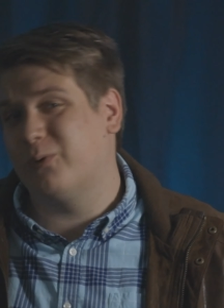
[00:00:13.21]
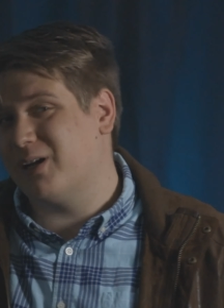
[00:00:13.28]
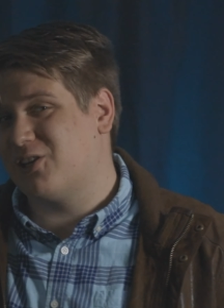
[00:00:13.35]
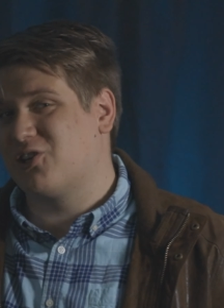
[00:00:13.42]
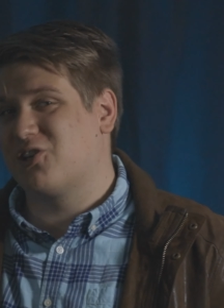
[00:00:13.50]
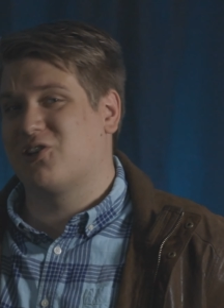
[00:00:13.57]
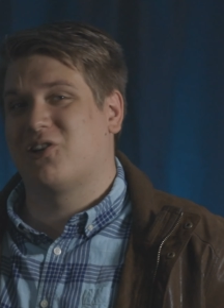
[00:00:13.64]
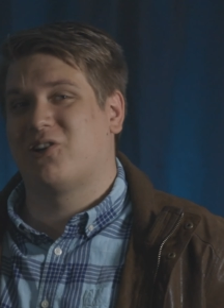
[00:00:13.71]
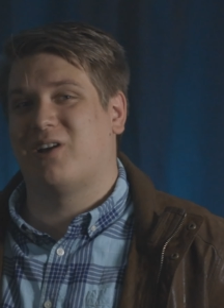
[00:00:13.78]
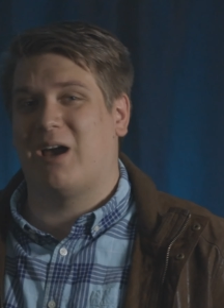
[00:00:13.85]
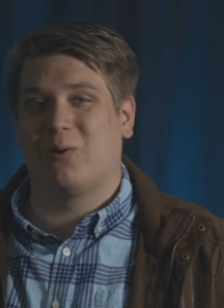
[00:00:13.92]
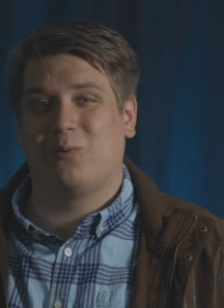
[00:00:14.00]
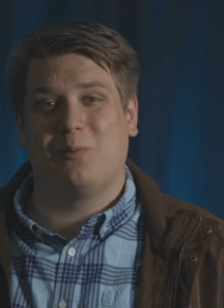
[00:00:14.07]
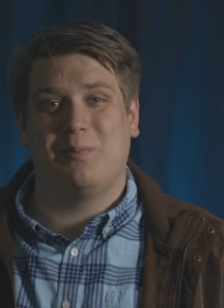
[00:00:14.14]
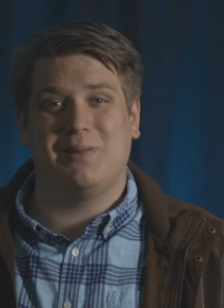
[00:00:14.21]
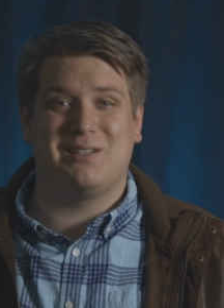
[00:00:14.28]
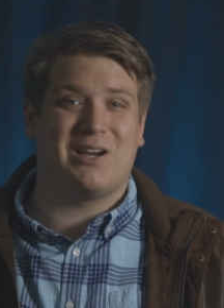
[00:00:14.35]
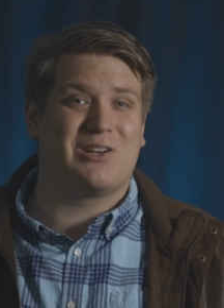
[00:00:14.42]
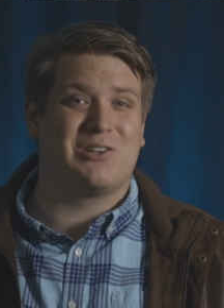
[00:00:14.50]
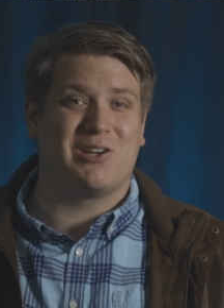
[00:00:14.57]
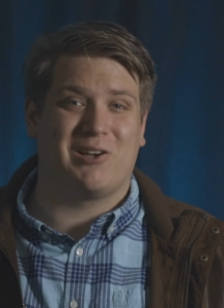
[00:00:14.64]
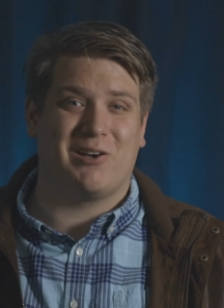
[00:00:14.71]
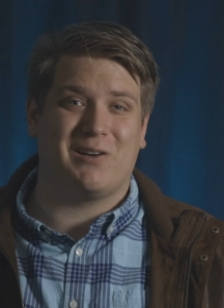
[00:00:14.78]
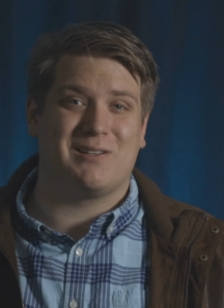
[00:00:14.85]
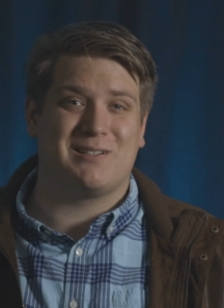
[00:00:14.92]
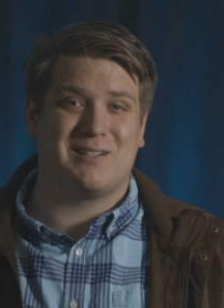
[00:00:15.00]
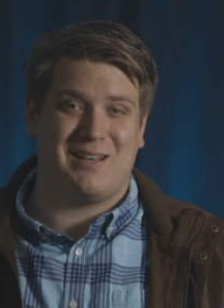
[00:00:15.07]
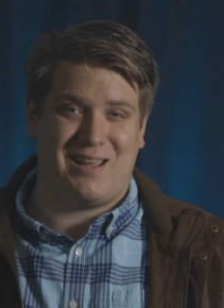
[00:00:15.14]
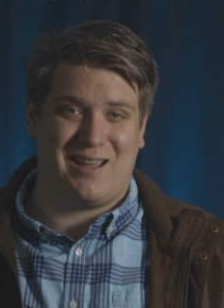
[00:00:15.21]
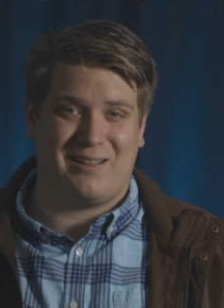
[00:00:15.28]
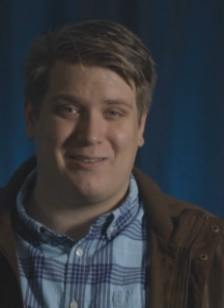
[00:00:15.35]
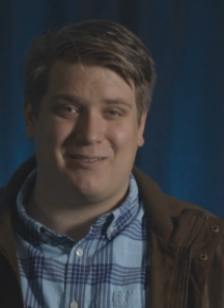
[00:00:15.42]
which I will be touching on today.